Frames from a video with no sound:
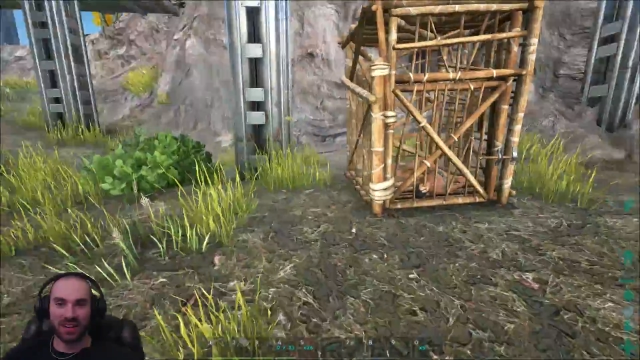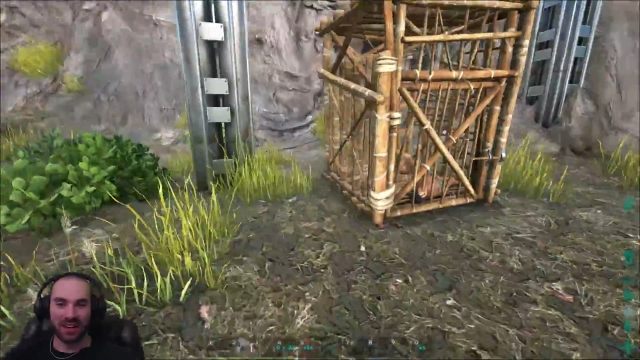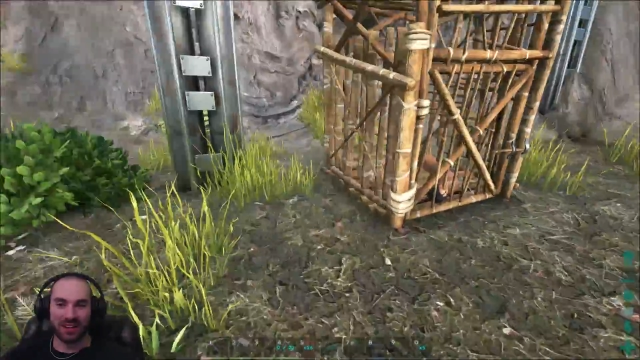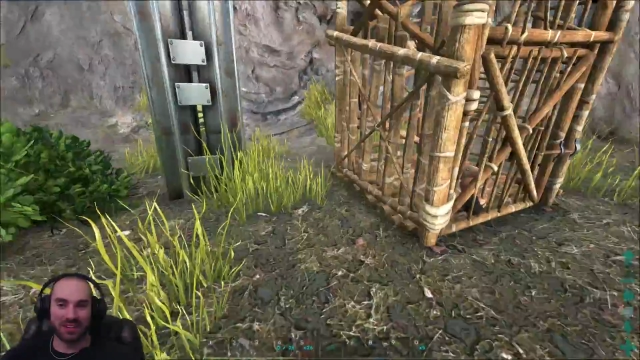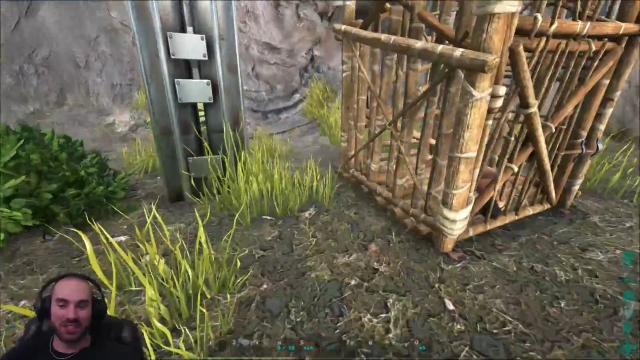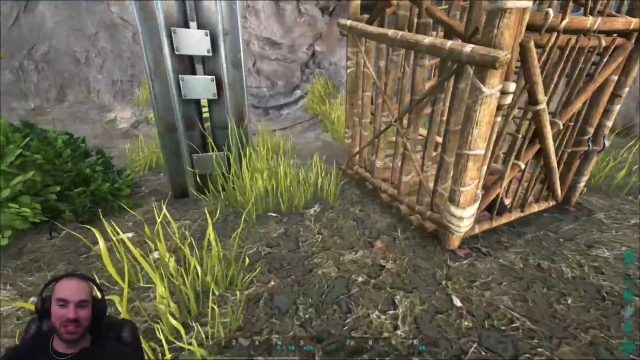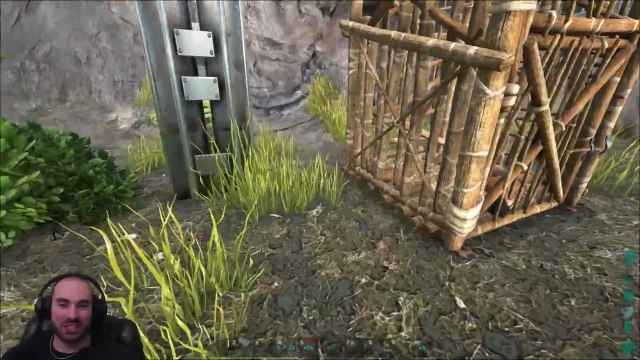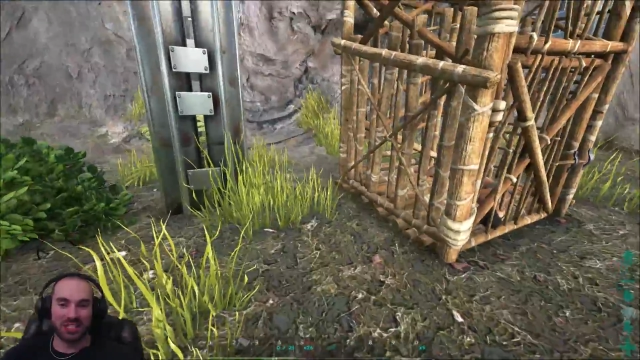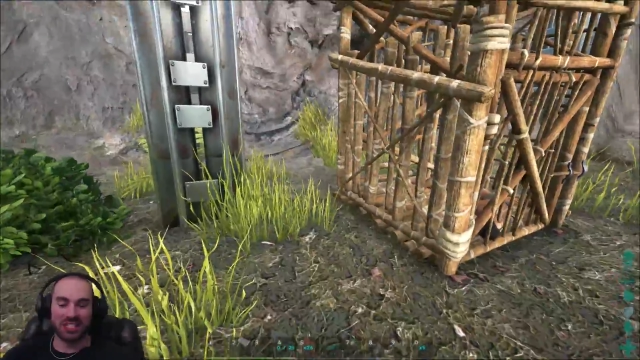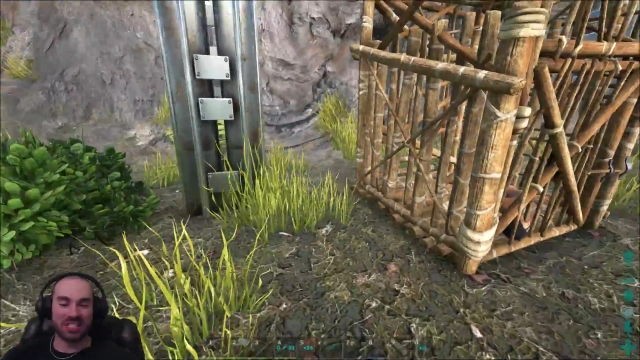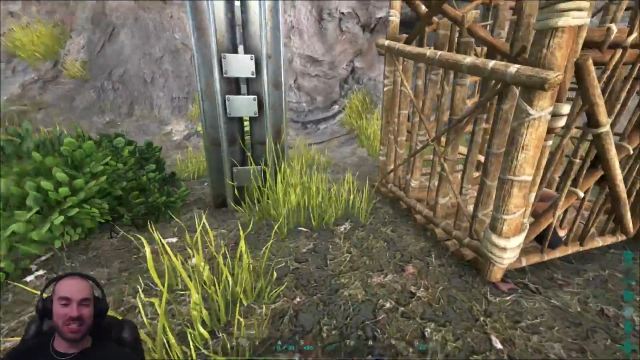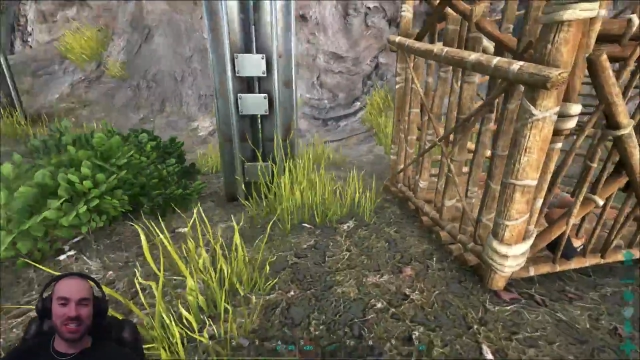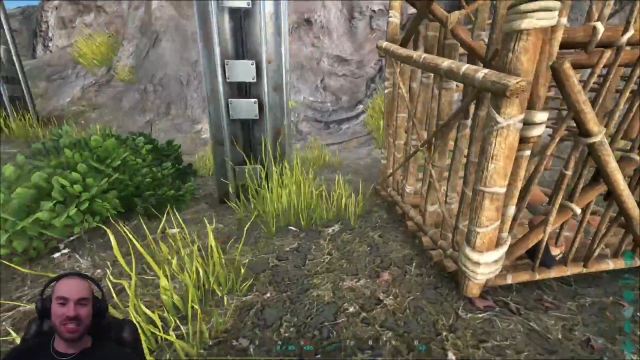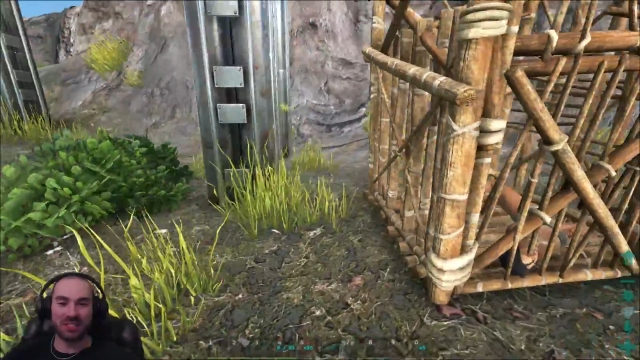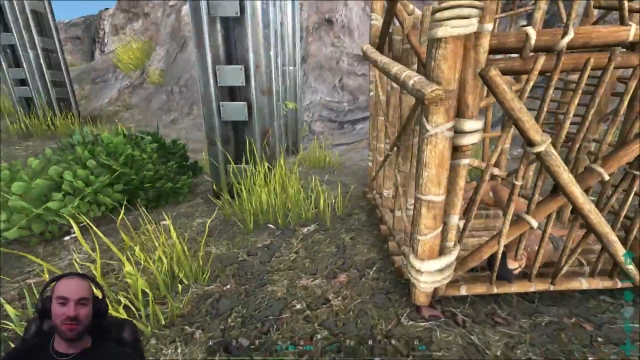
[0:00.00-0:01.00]
uh,
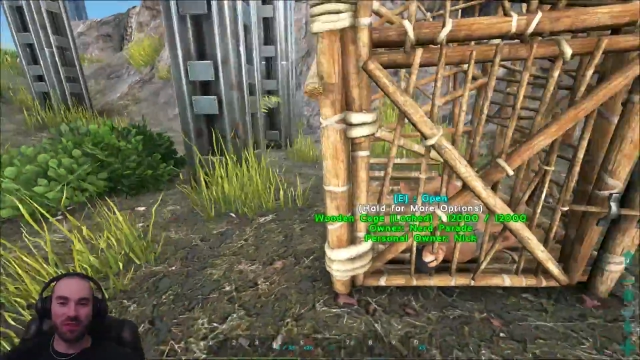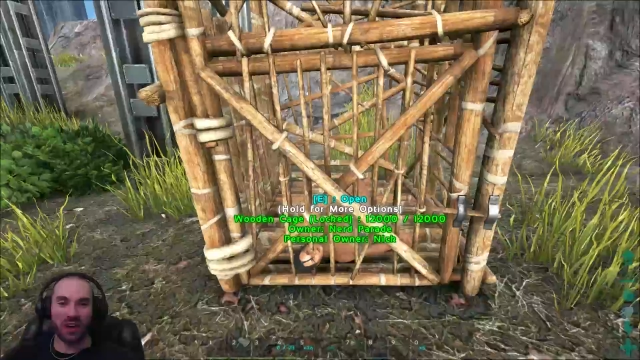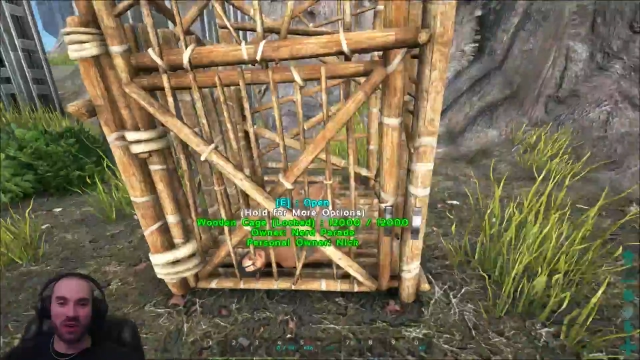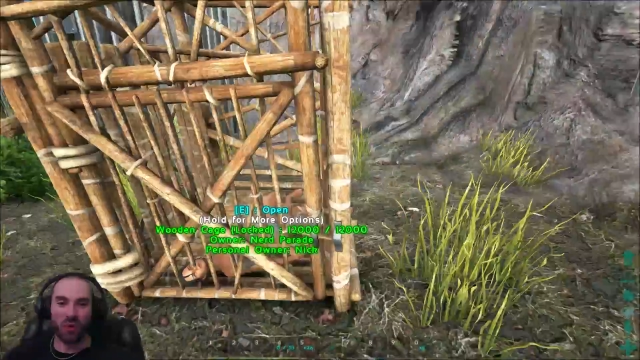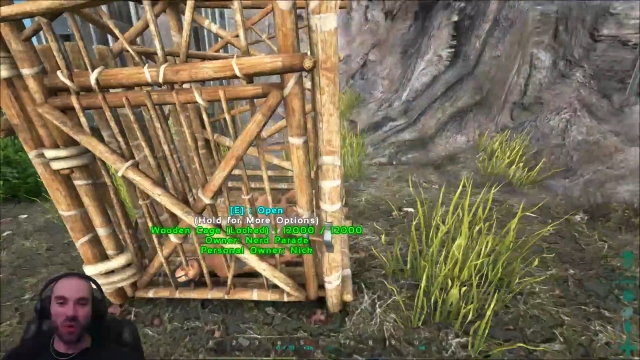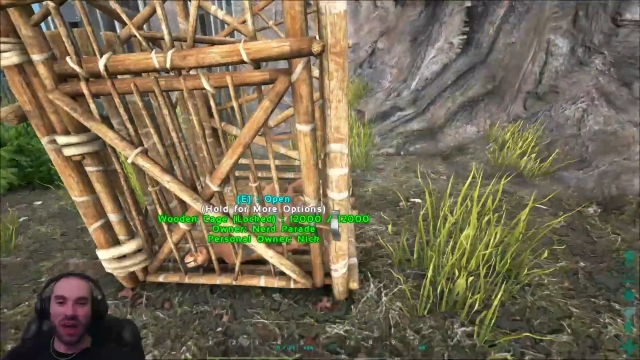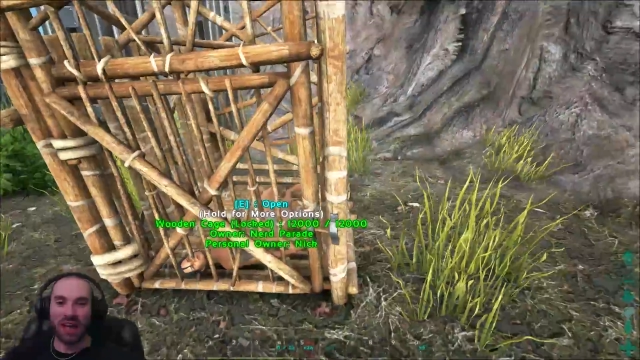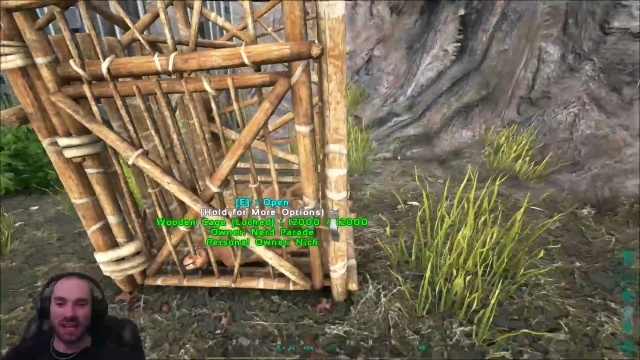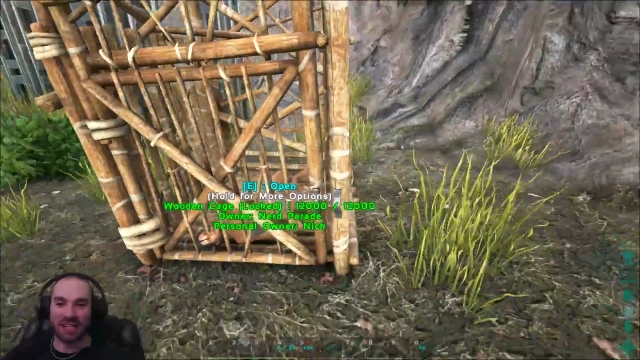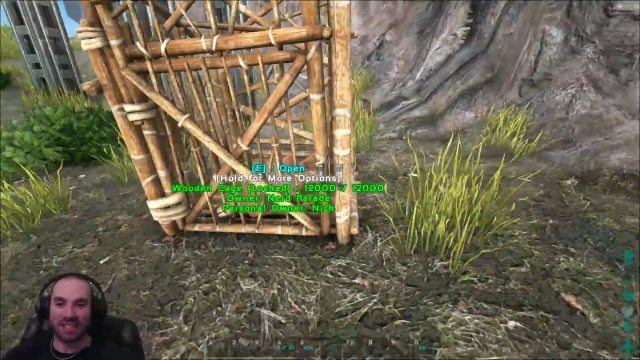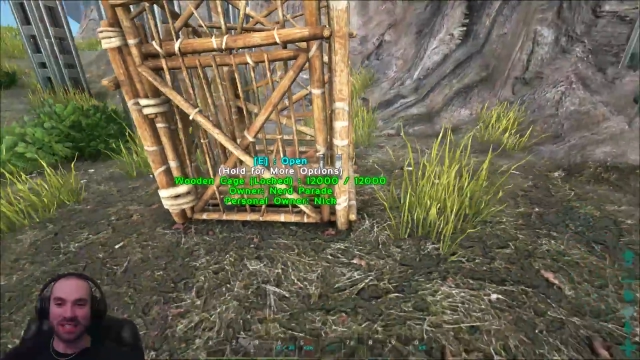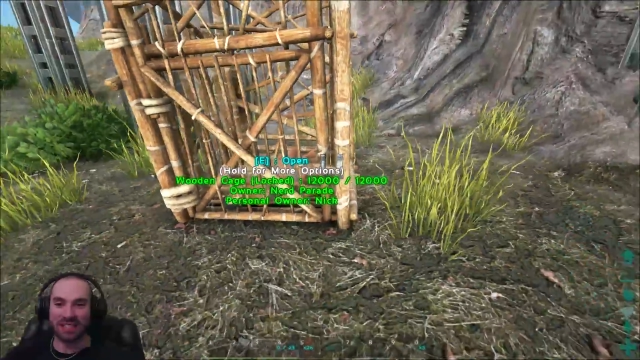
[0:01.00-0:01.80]
these fun ways.